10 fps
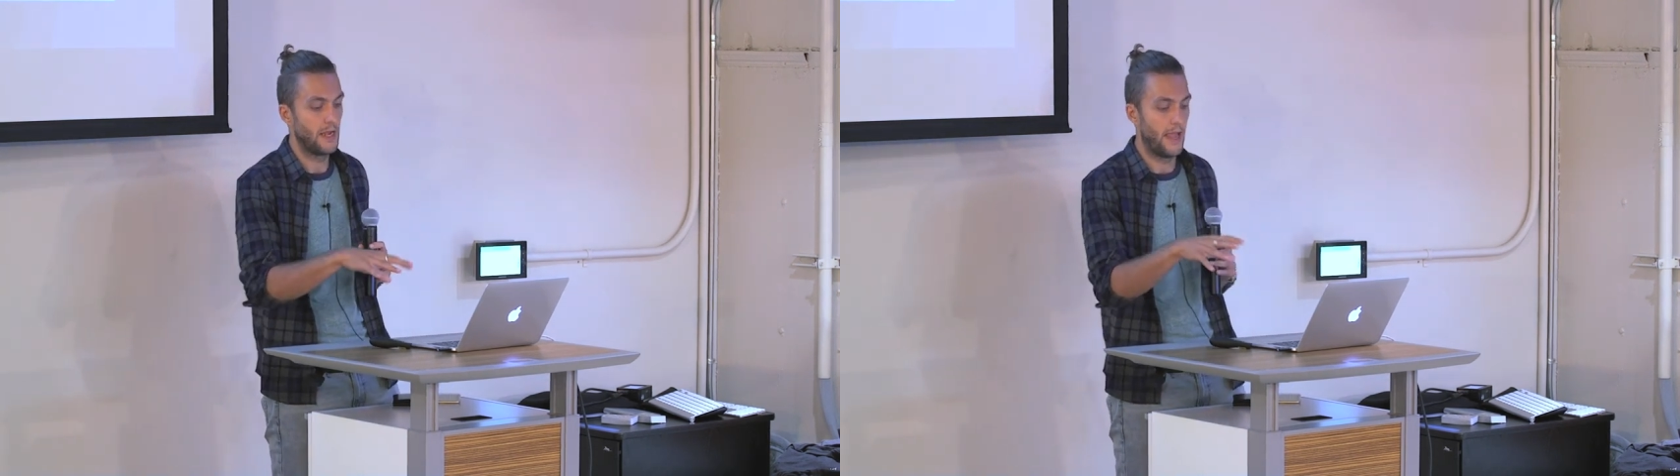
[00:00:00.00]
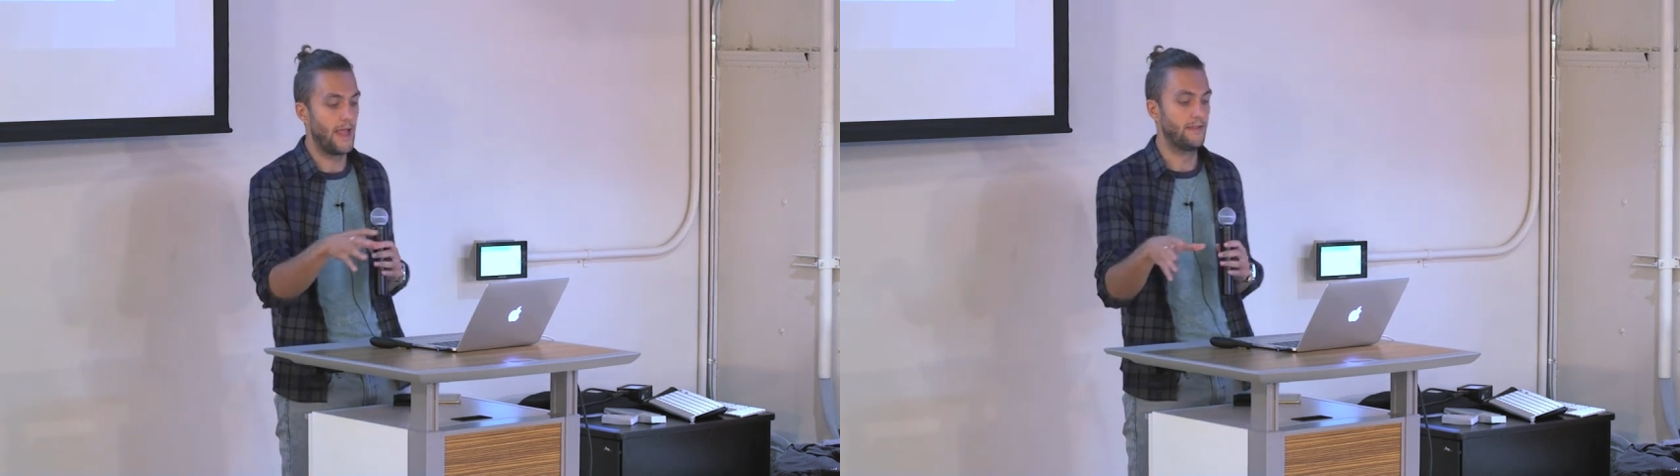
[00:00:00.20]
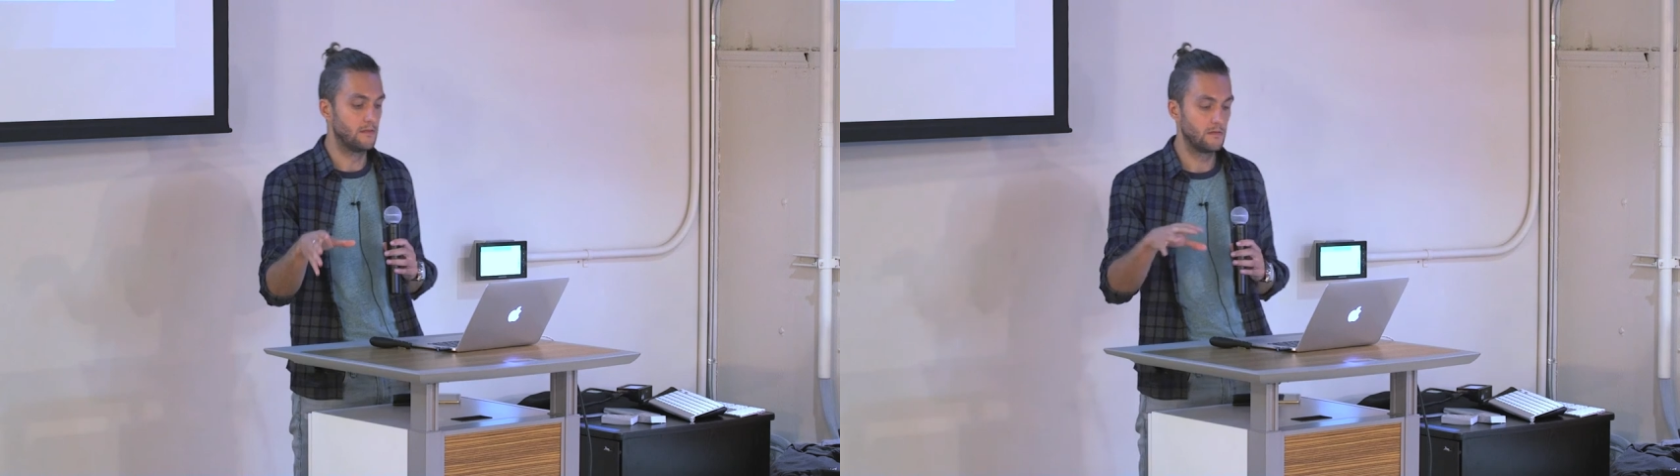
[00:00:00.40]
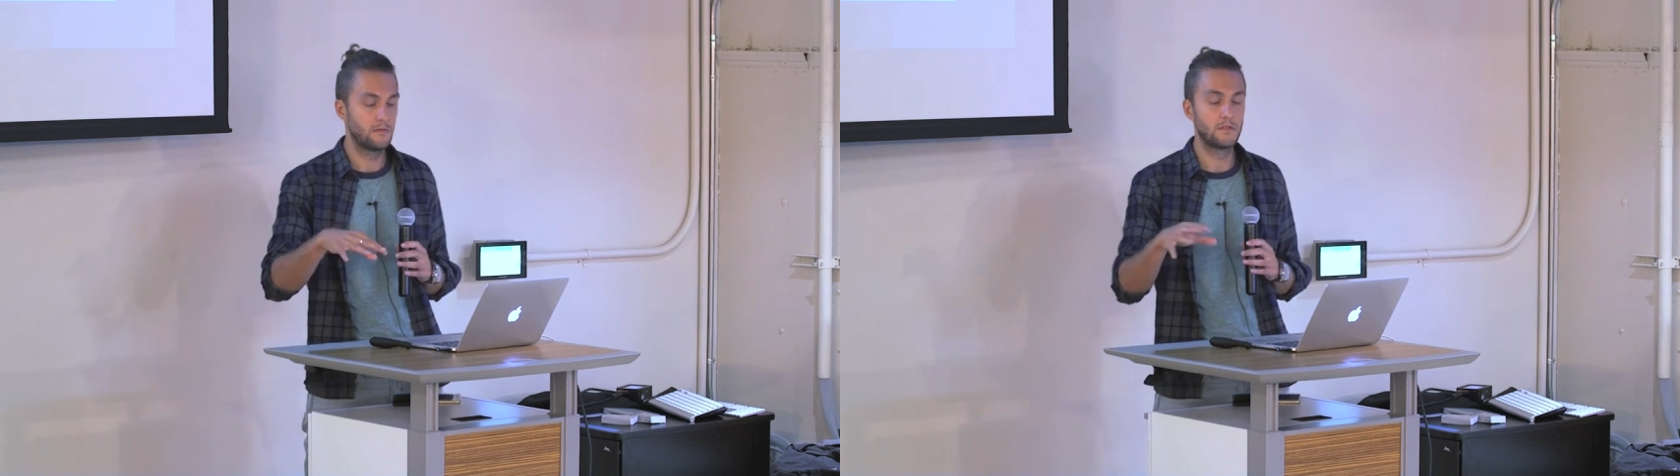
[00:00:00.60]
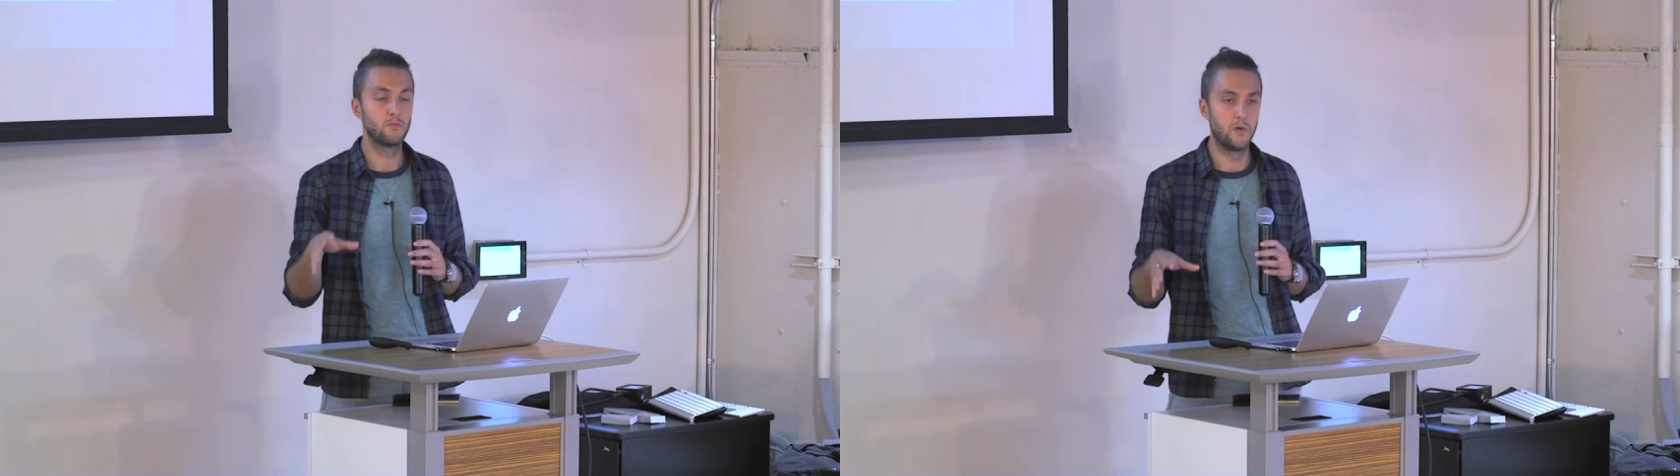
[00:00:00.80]
and
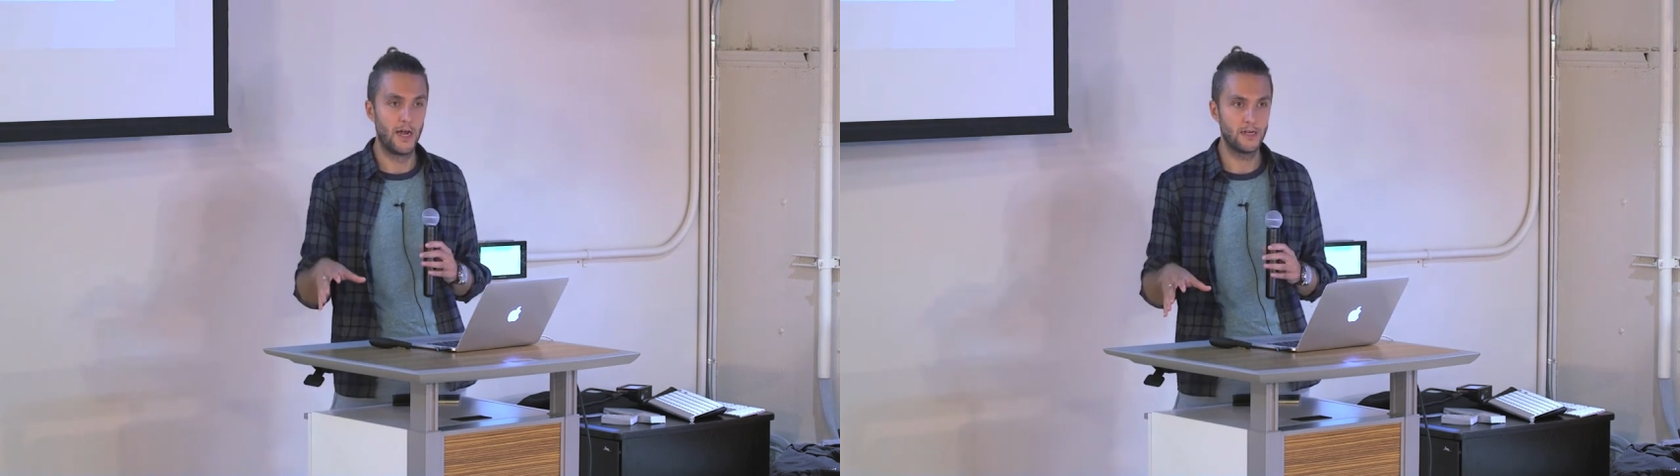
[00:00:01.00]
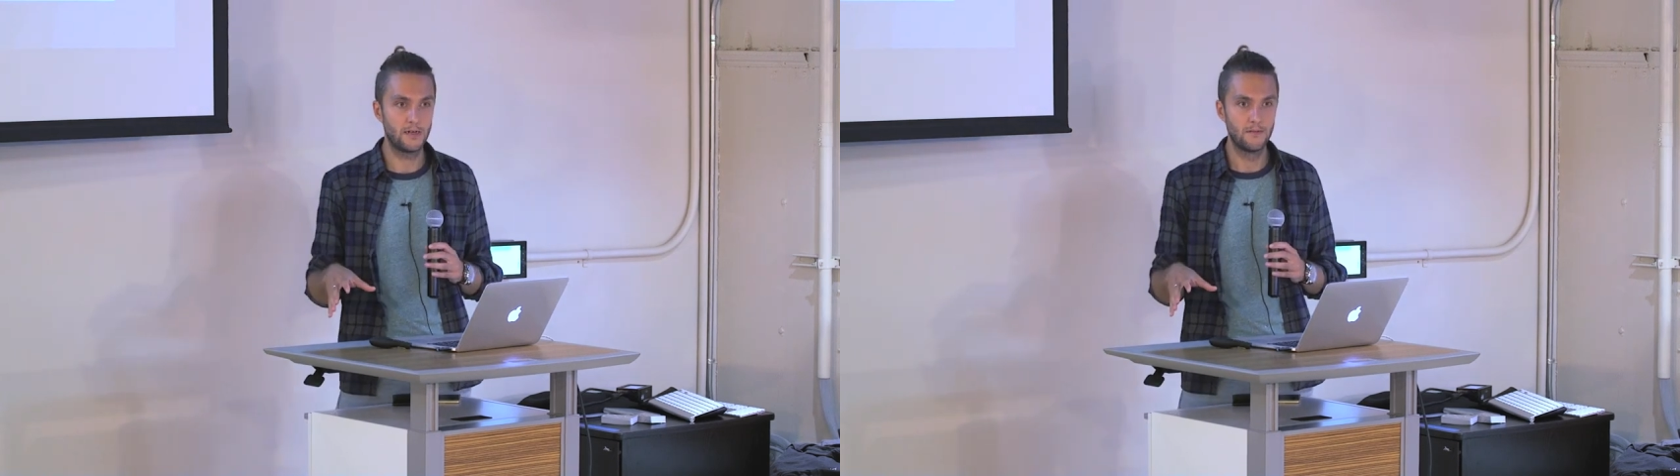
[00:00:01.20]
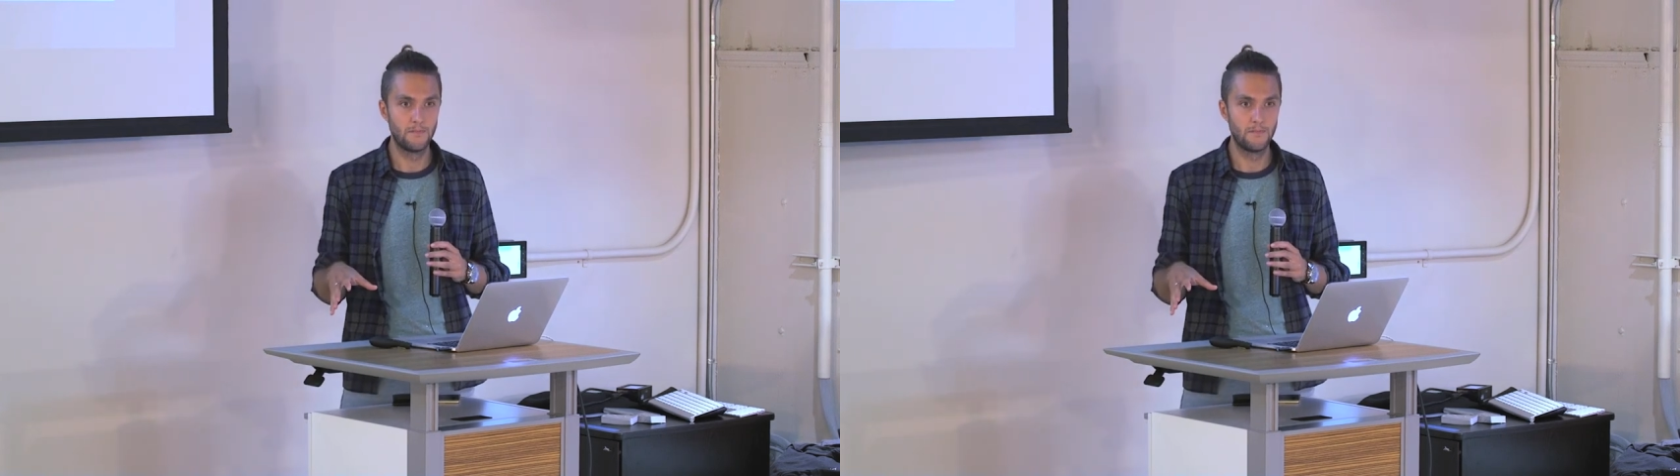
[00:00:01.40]
Spark.